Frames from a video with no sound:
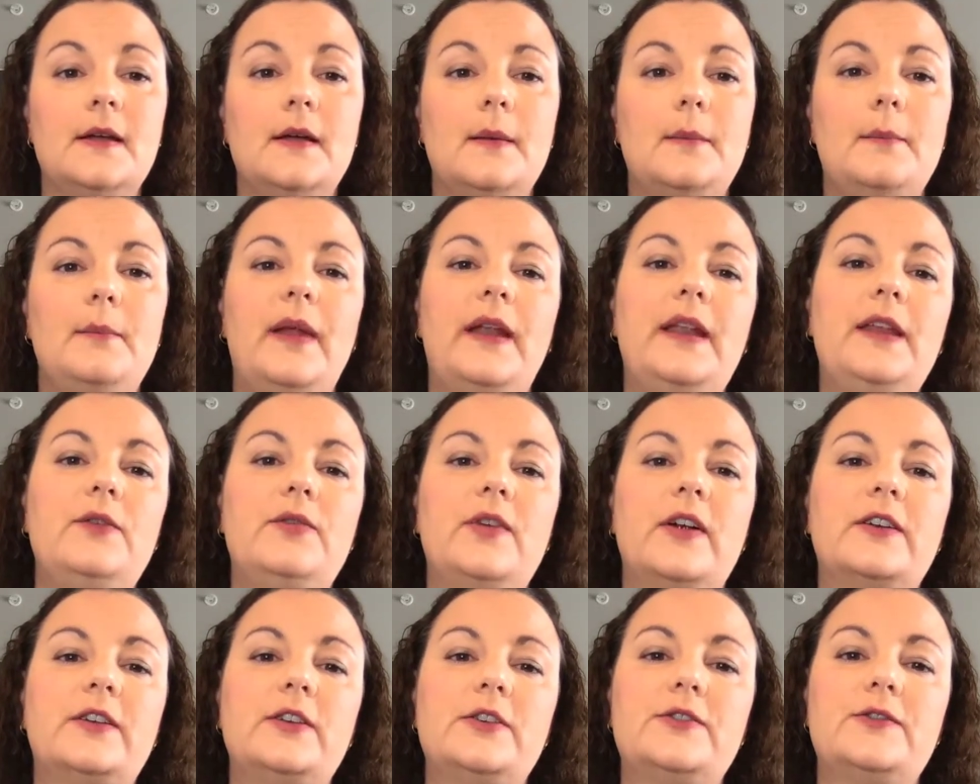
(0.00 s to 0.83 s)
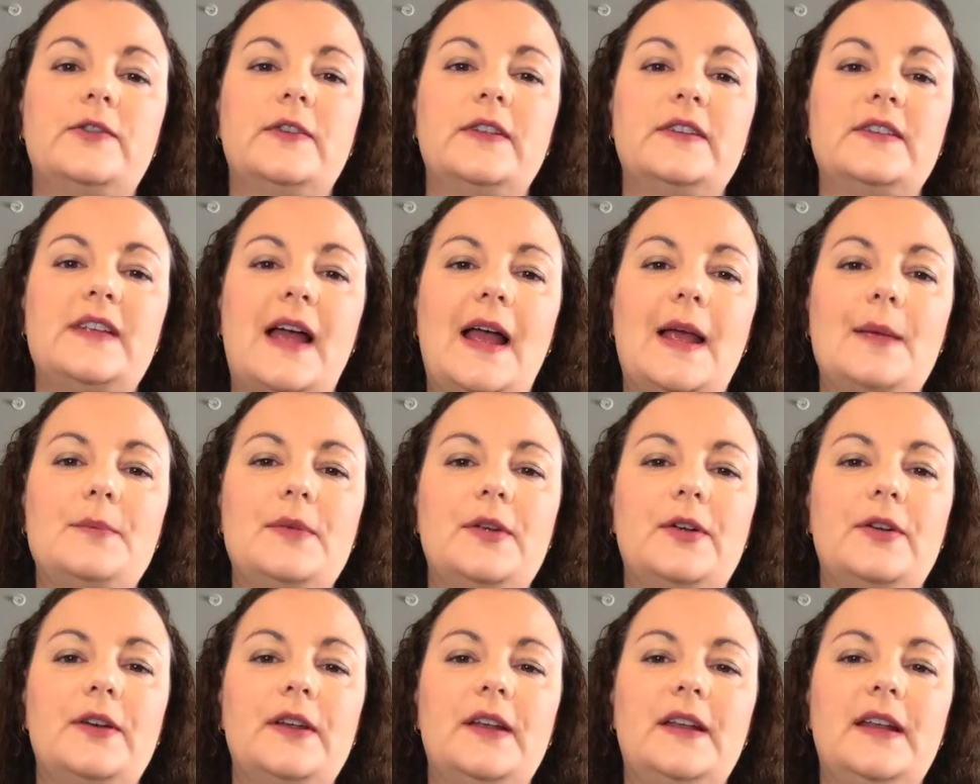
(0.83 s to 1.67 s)
Many records for the time
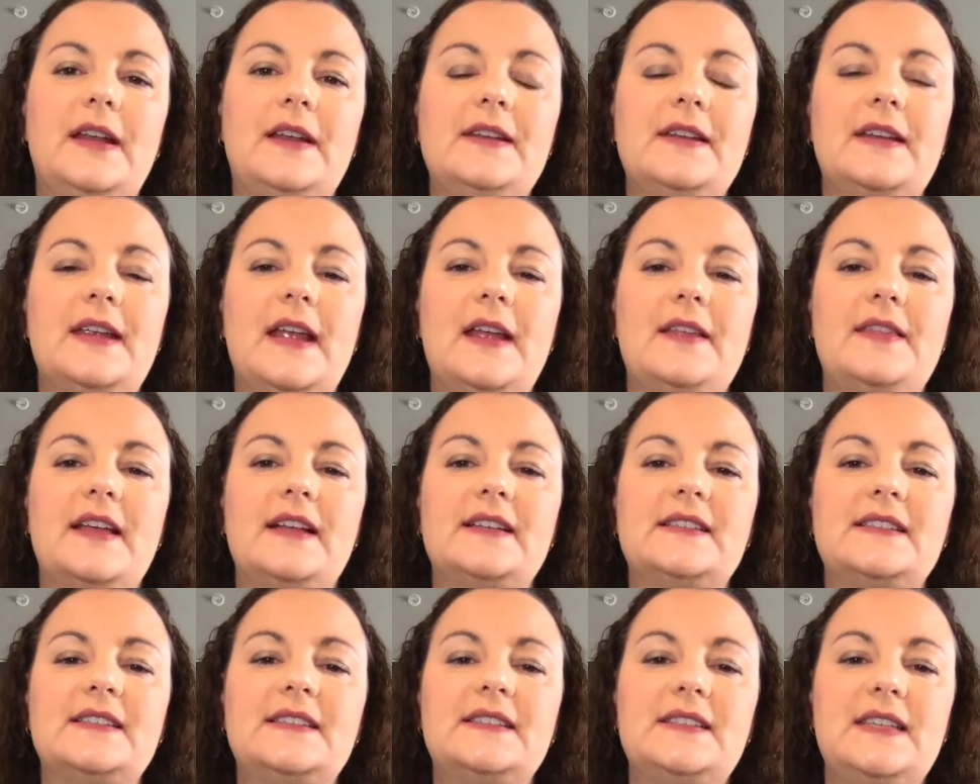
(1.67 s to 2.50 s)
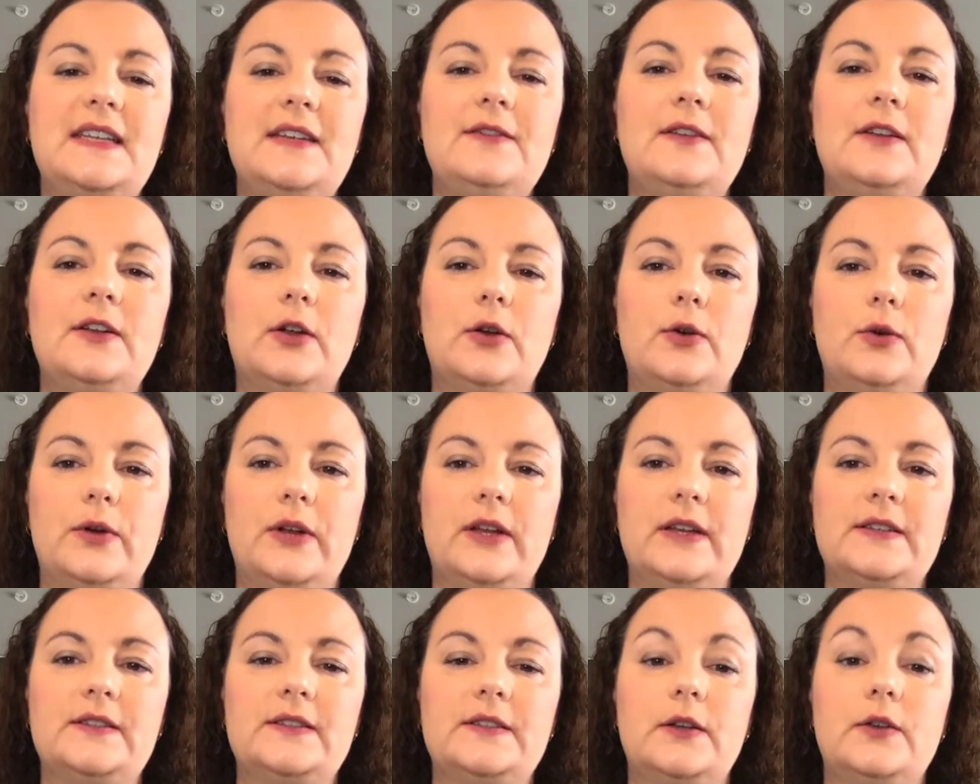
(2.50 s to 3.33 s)
period indicate that Stephen
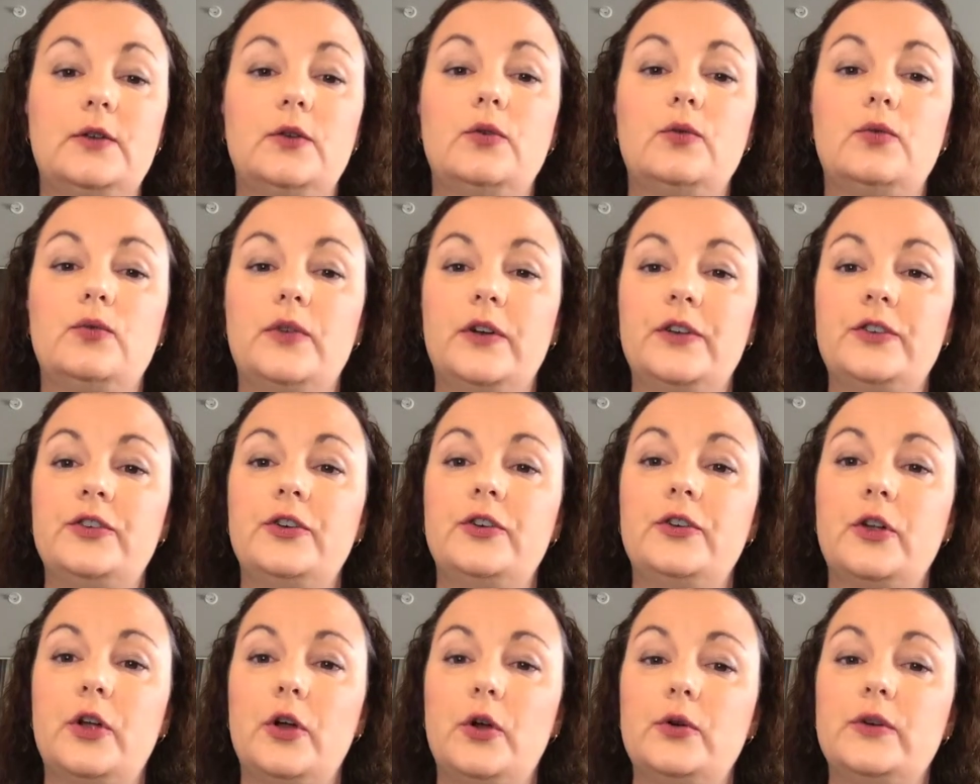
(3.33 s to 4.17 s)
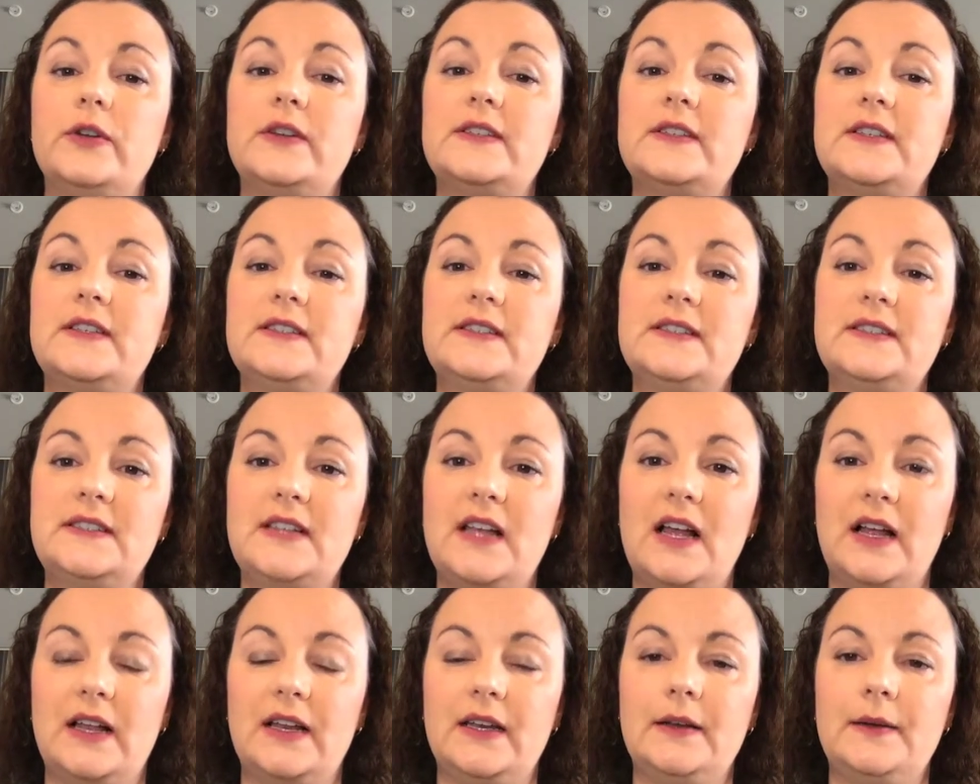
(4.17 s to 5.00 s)
Otis, Richard Otis's
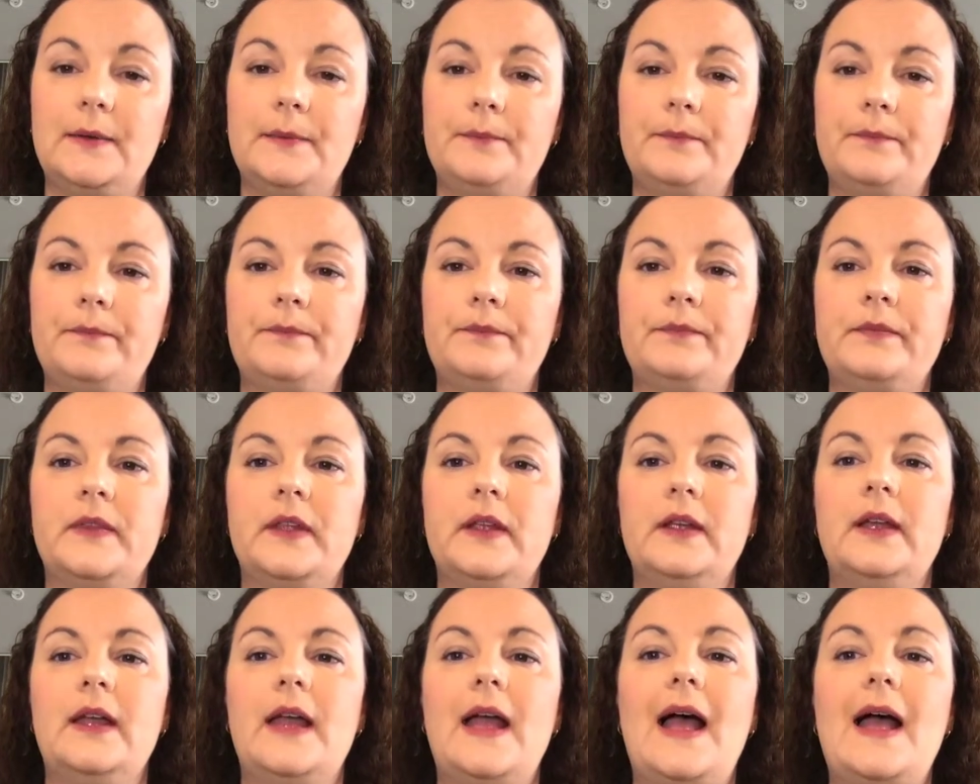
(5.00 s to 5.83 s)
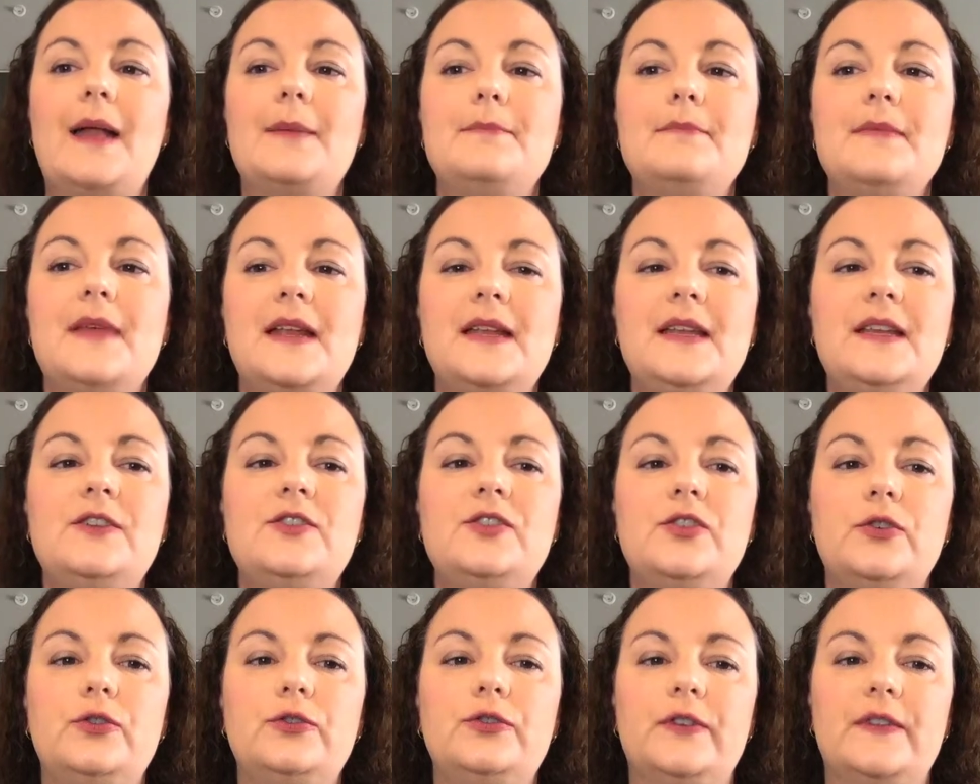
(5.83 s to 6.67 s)
son, had many
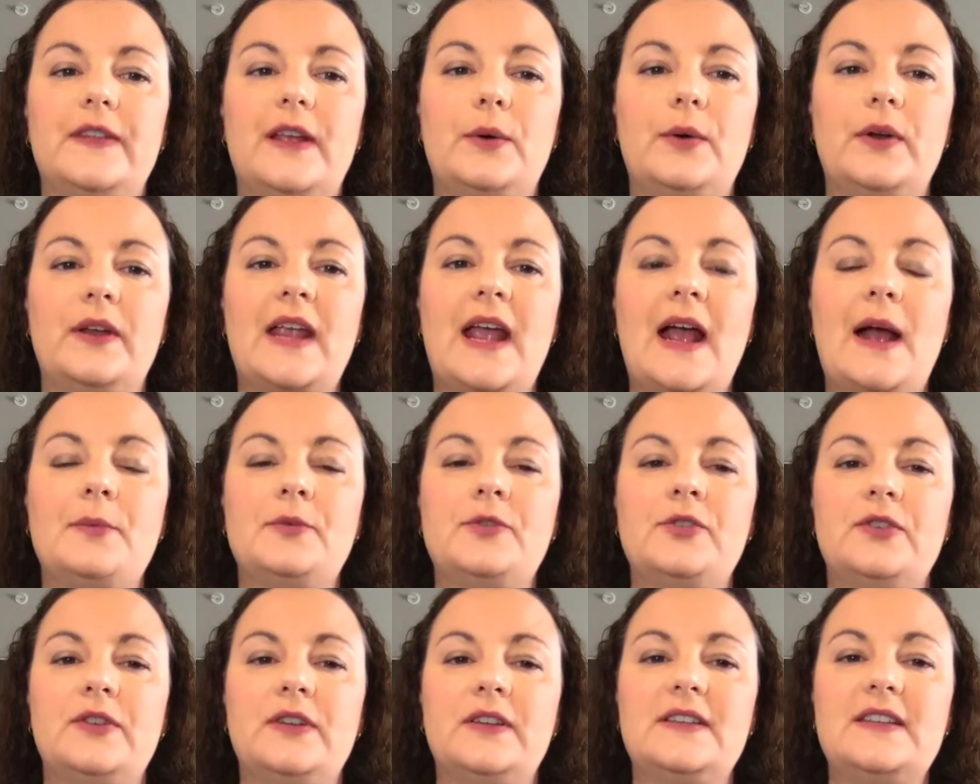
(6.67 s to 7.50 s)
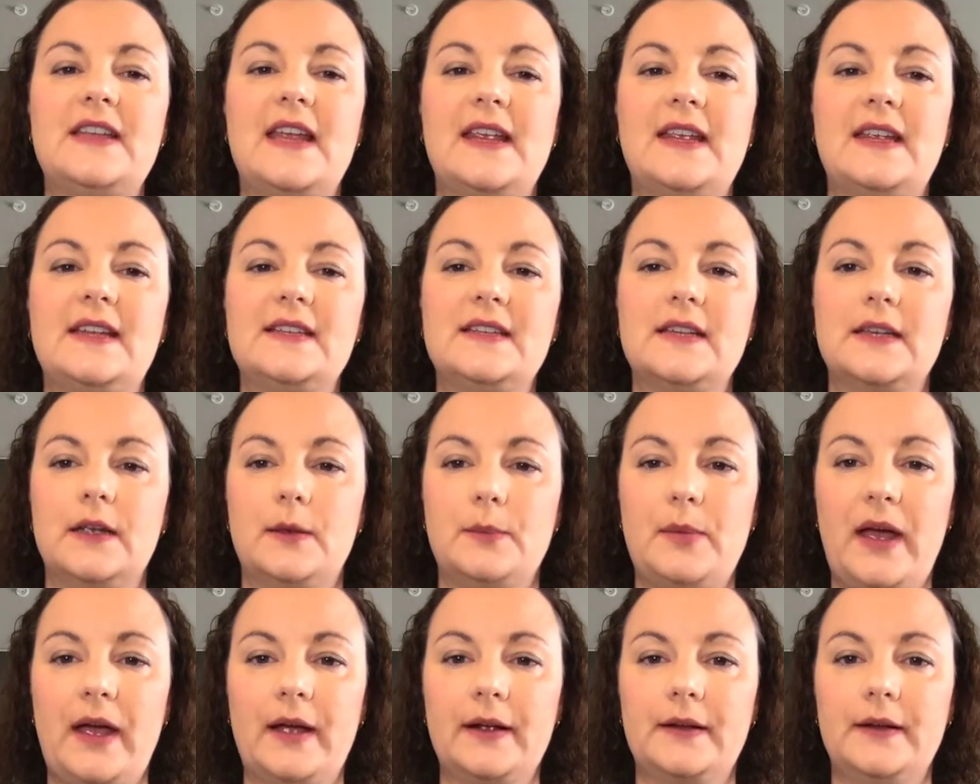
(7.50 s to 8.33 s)
children that were captured and taken to
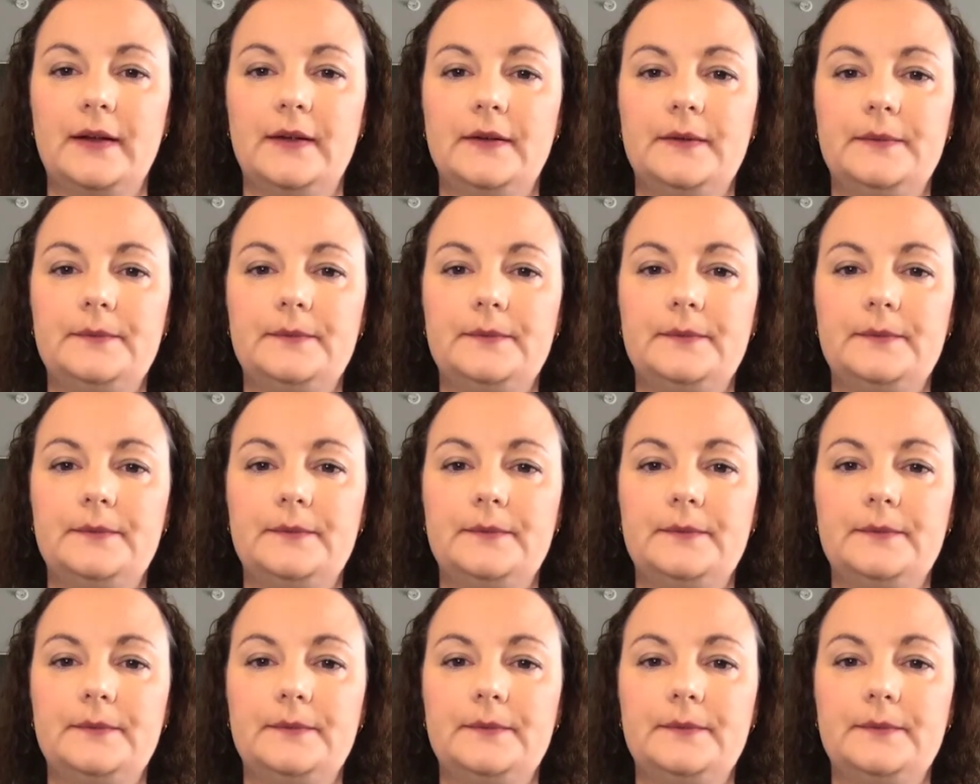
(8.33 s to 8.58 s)
Quebec.